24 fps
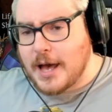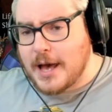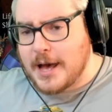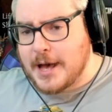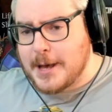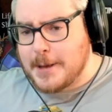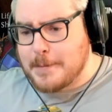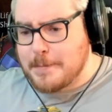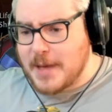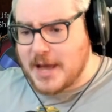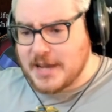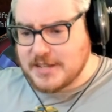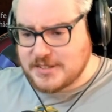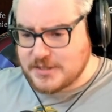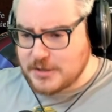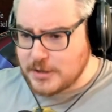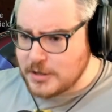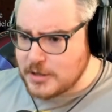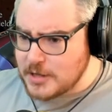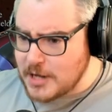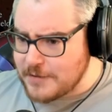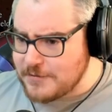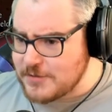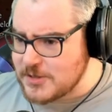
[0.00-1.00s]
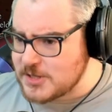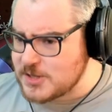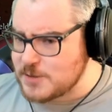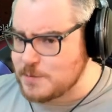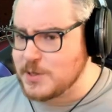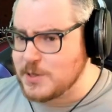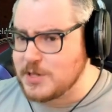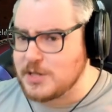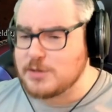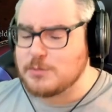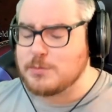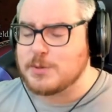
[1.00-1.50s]
I started off this
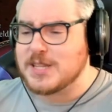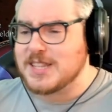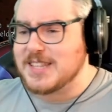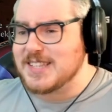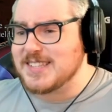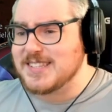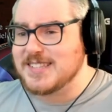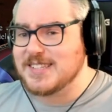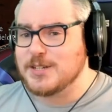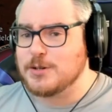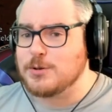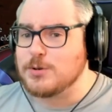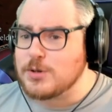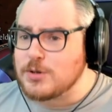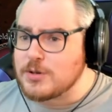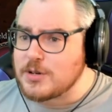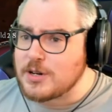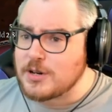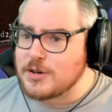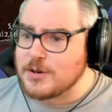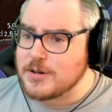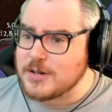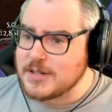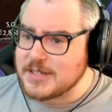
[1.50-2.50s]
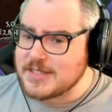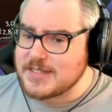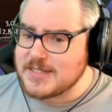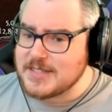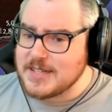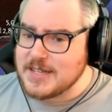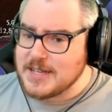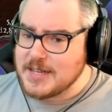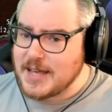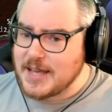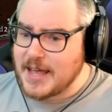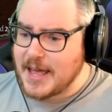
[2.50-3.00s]
build with 0
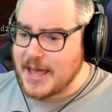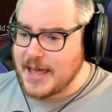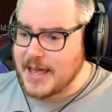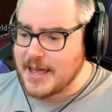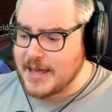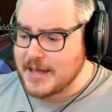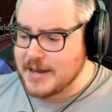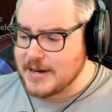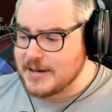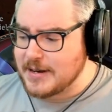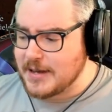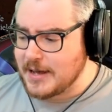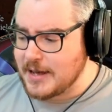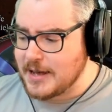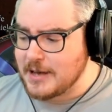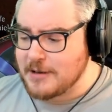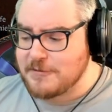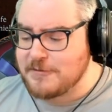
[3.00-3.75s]
currency and